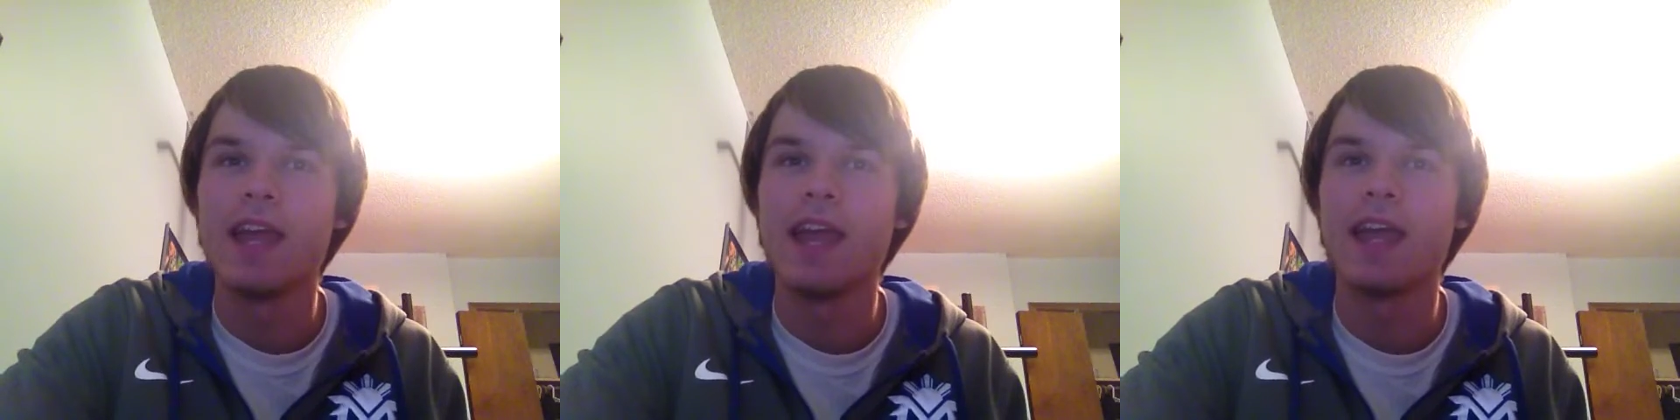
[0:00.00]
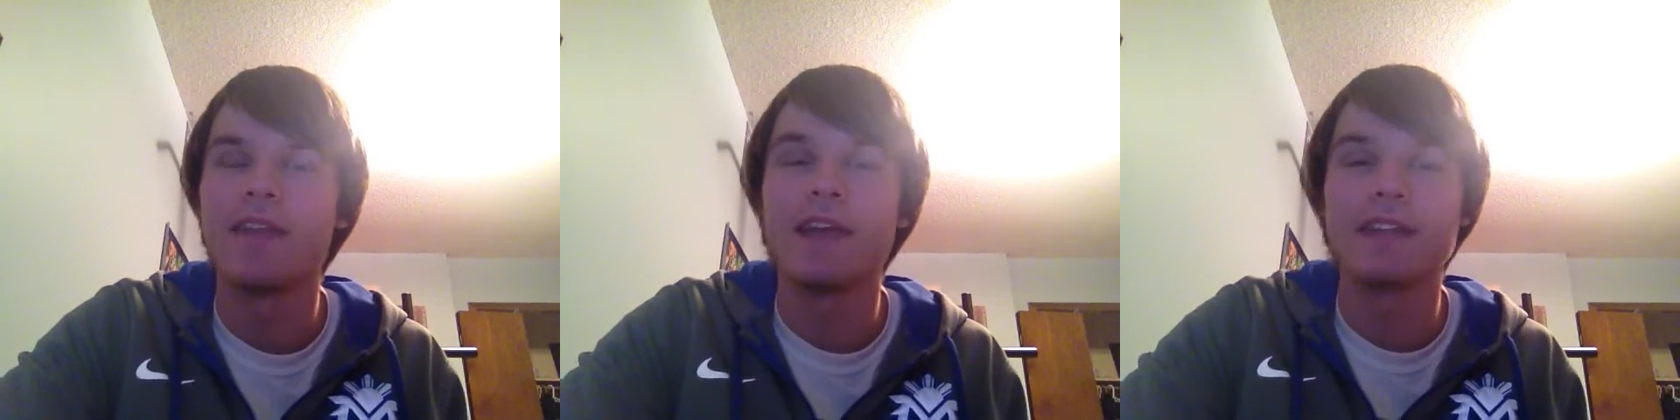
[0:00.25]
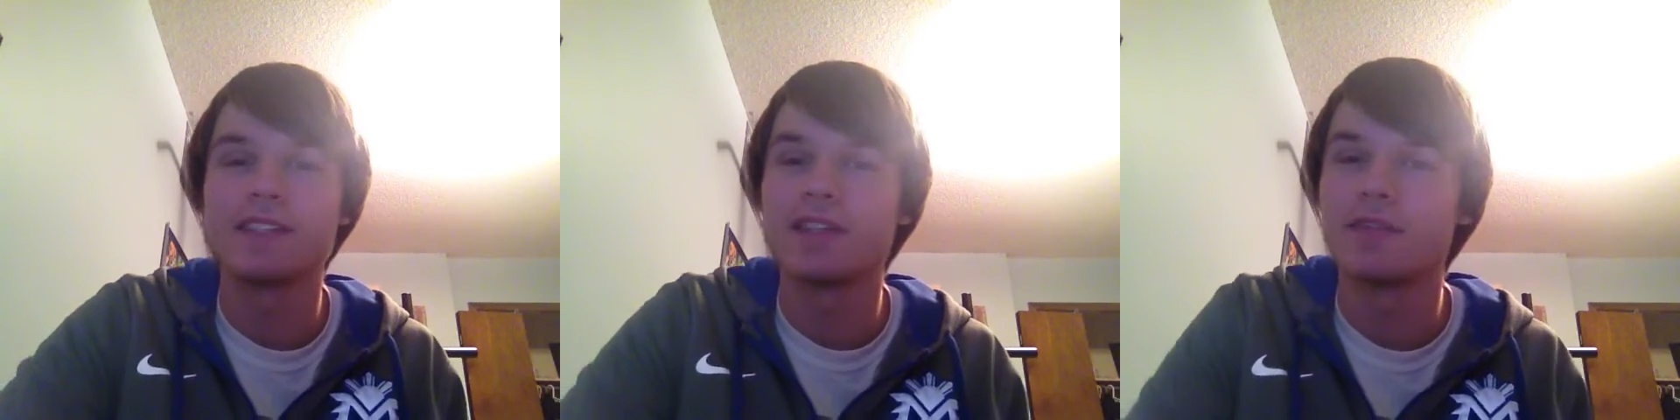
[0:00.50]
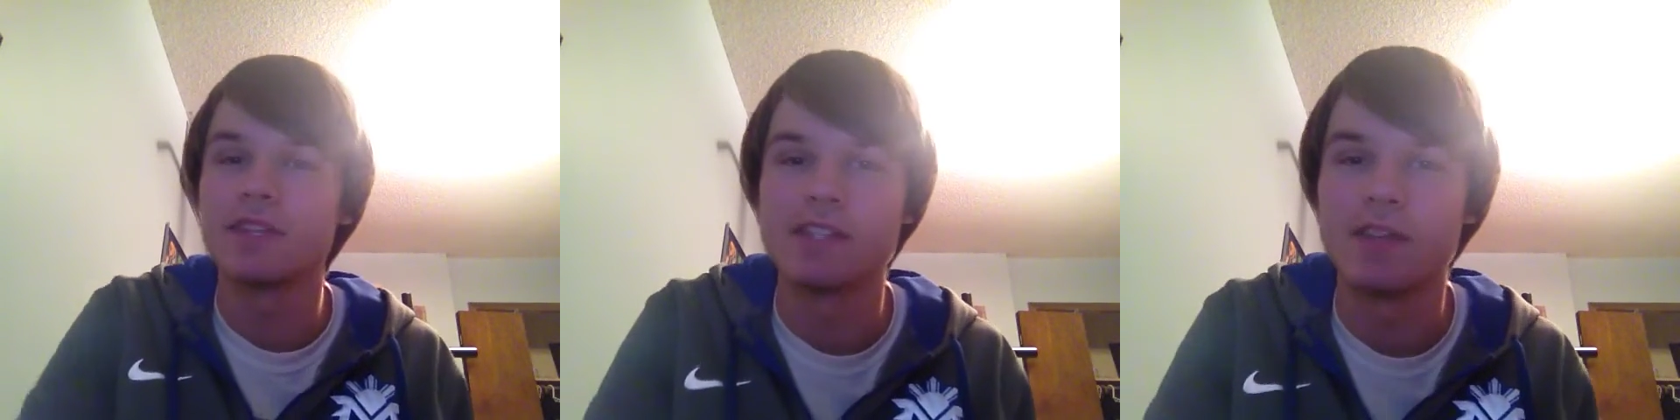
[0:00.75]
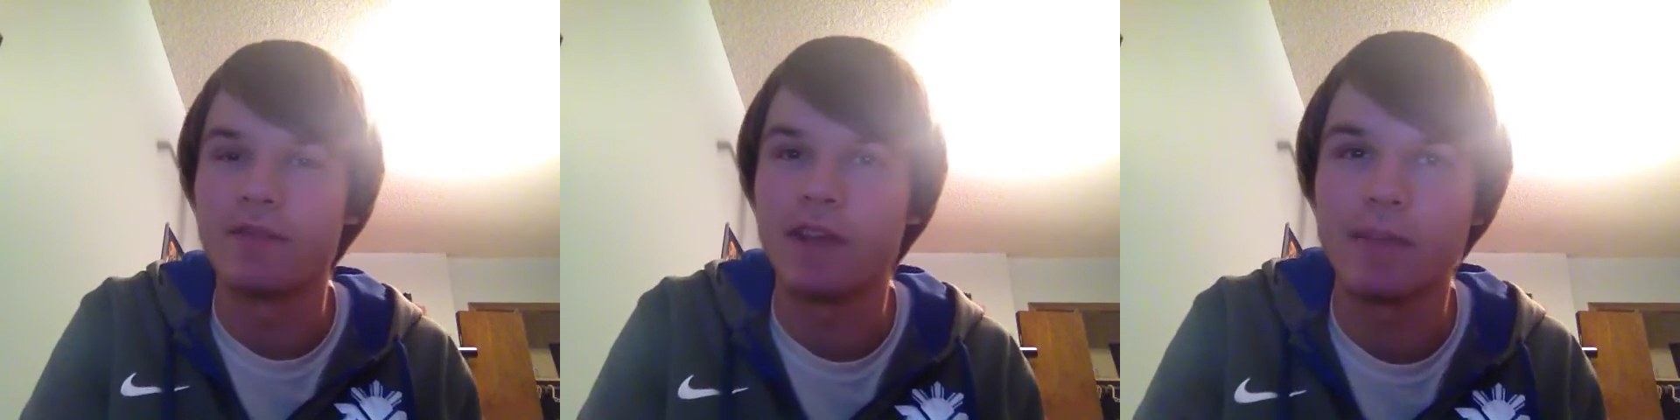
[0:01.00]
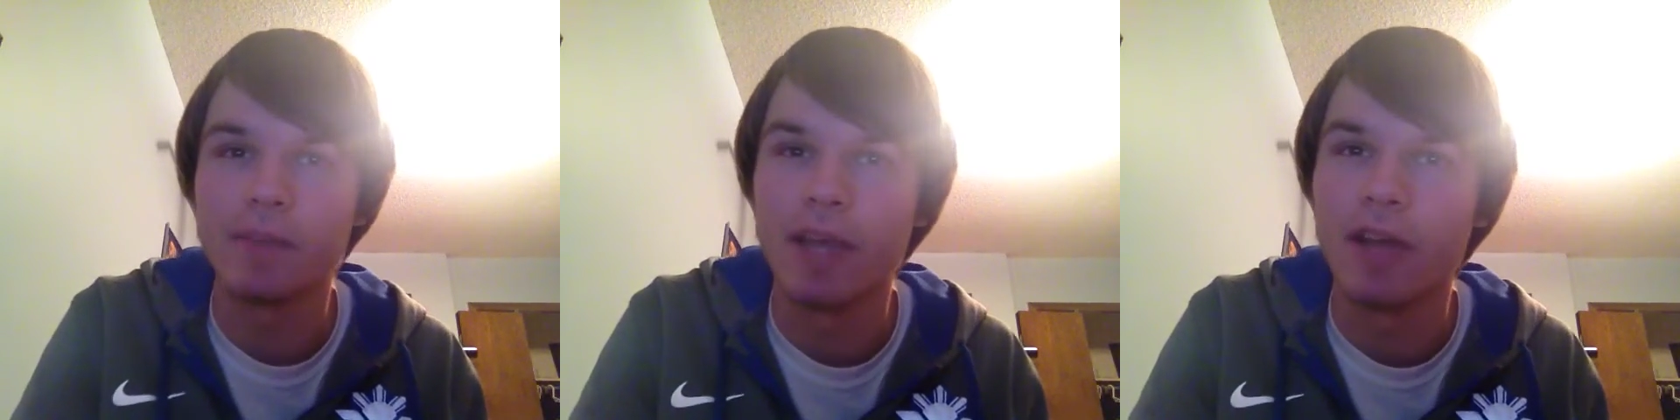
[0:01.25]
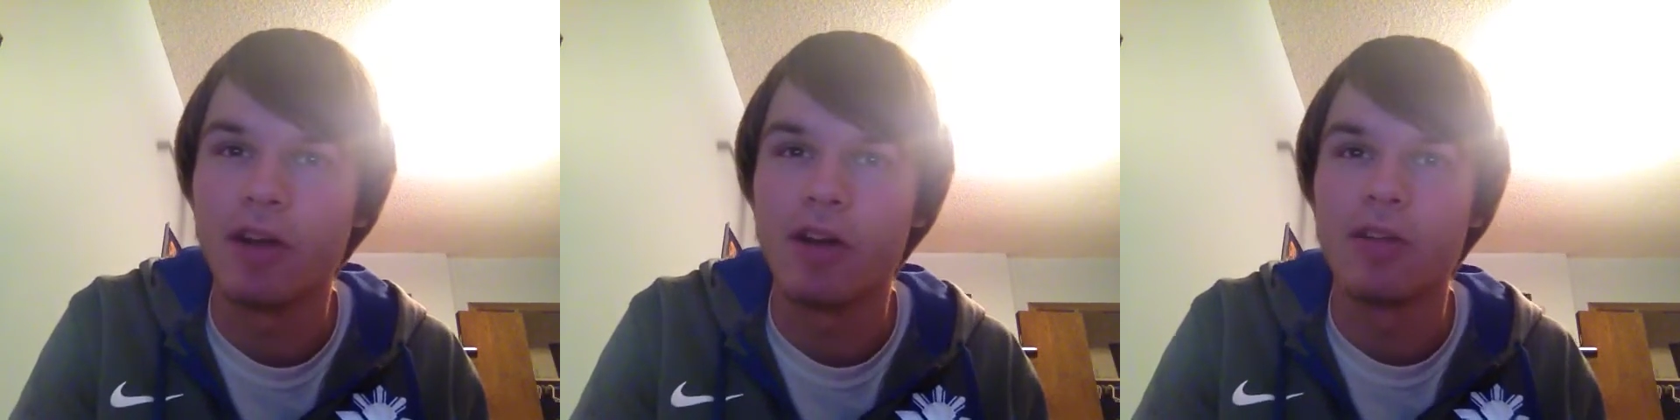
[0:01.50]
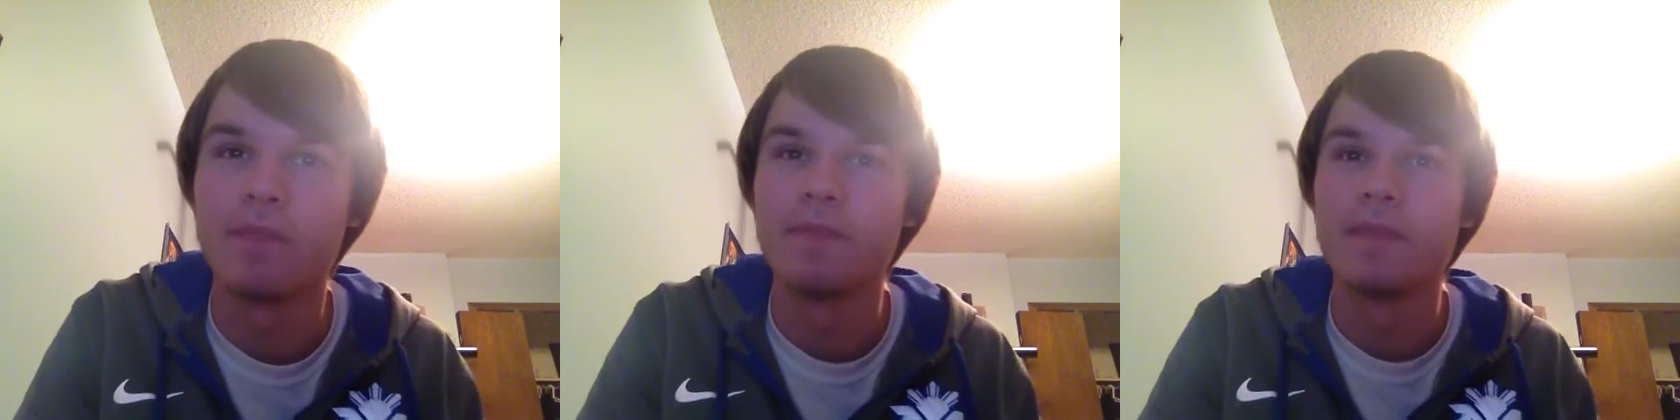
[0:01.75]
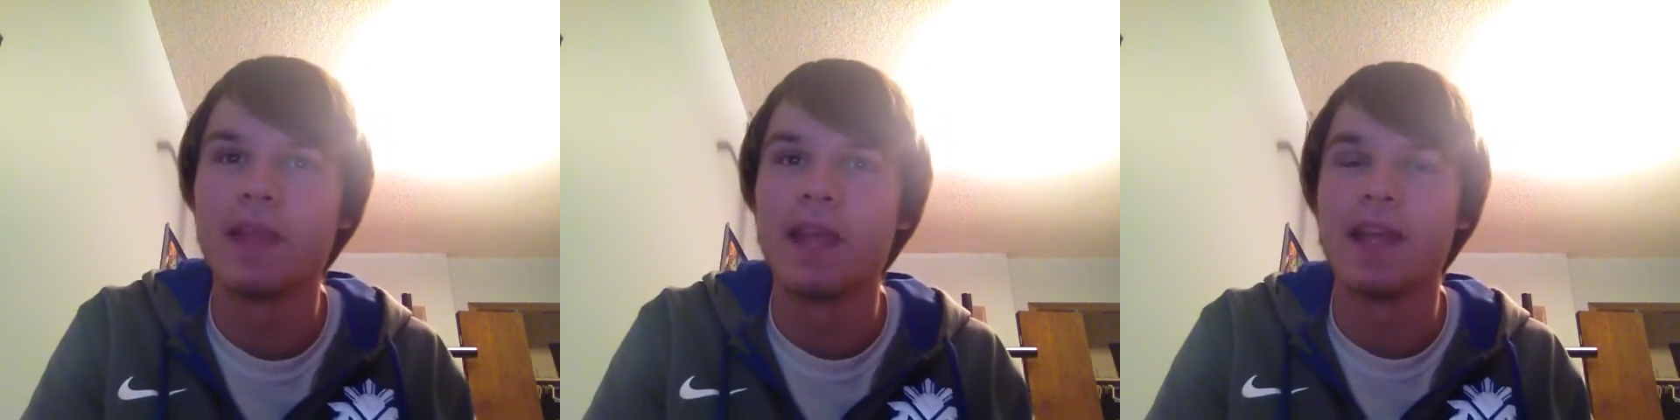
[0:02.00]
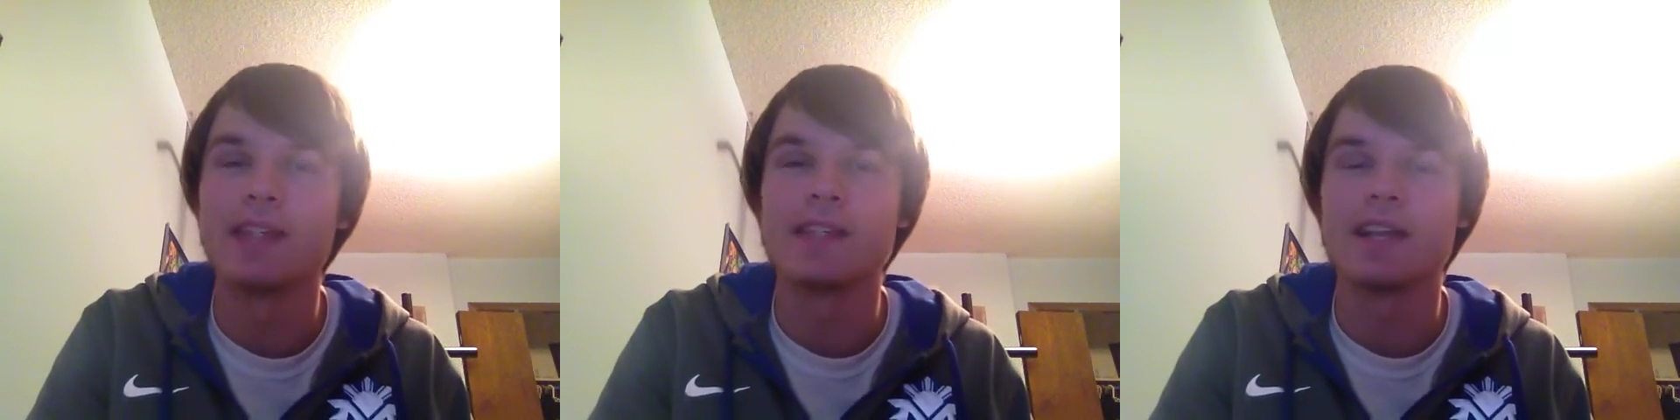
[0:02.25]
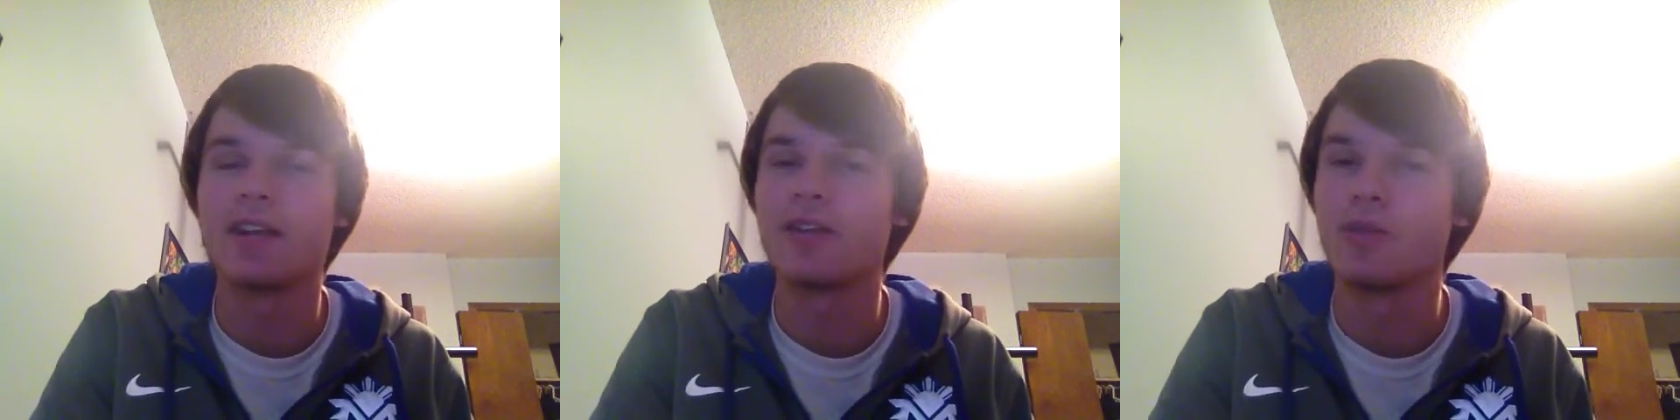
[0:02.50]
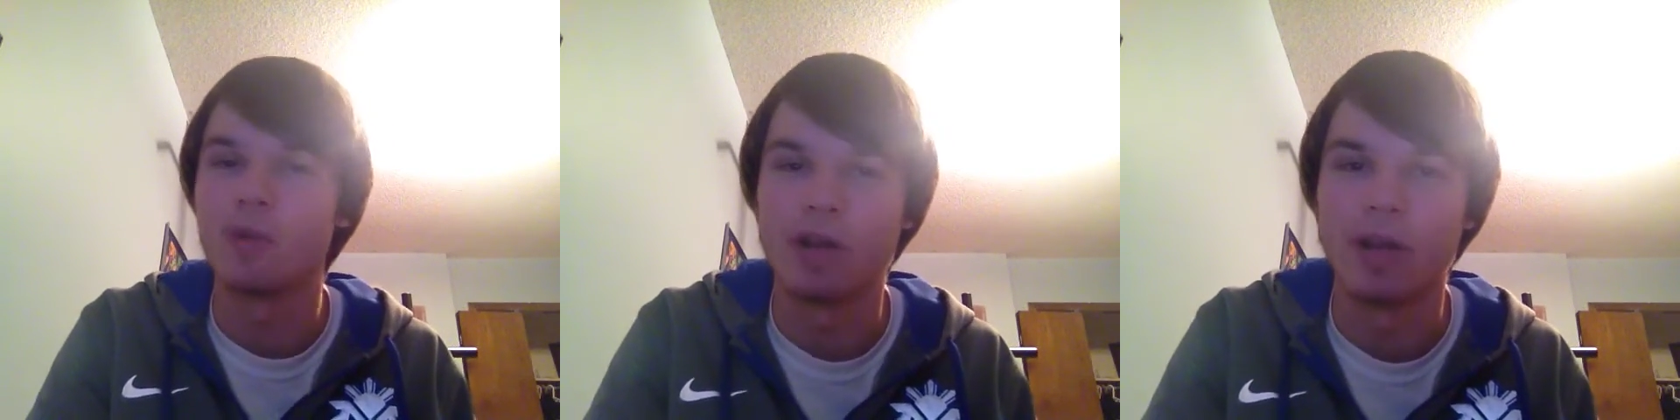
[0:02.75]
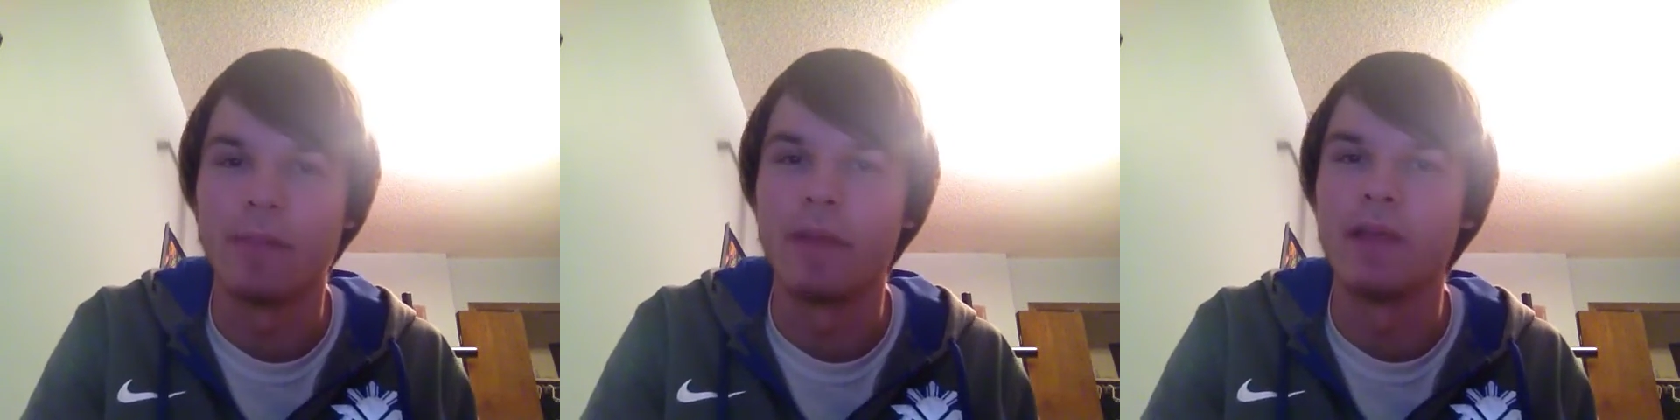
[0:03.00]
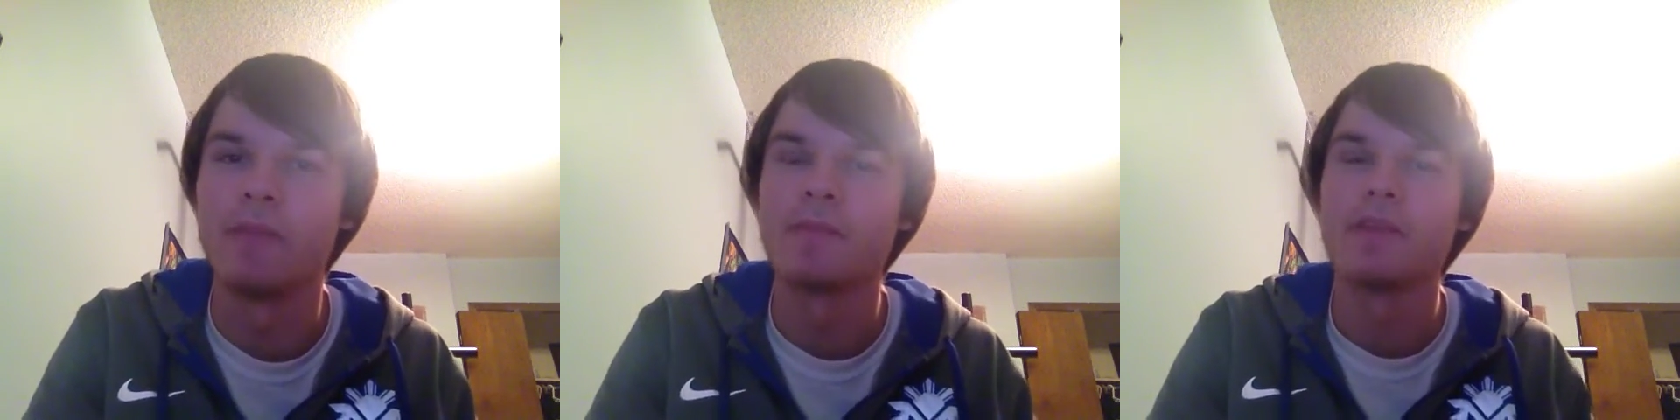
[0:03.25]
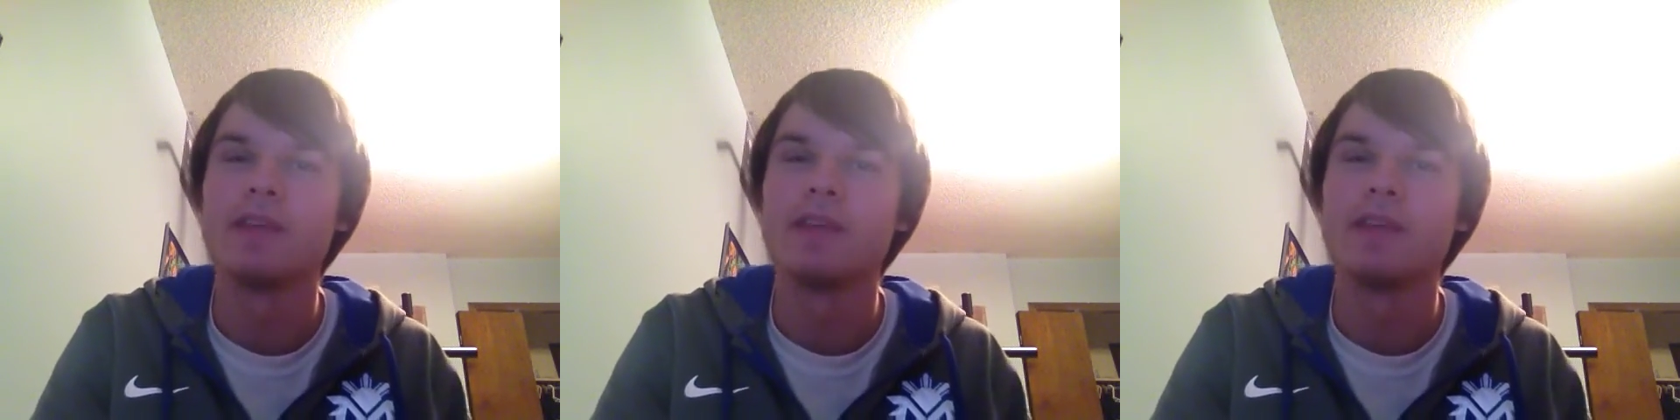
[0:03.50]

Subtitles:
and that stuff doesn't affect me at all, and it's not going to work on me.